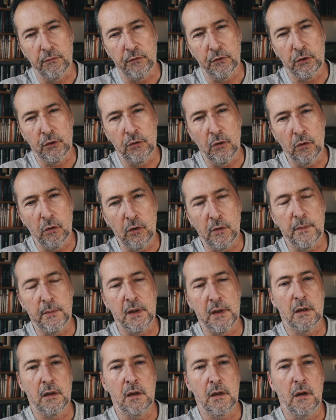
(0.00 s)

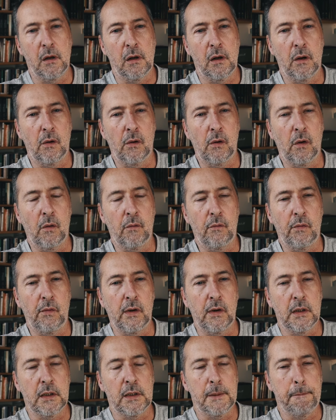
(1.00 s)
dogma of
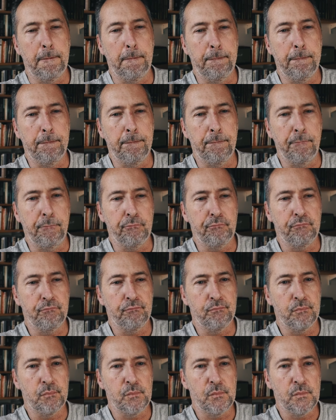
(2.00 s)

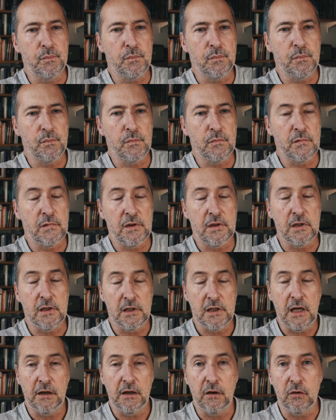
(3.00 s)
the
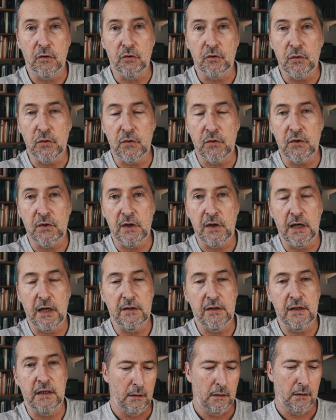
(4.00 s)
technological
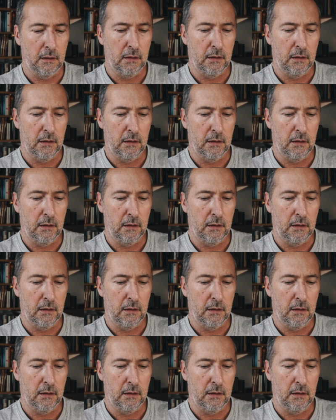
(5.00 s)
society,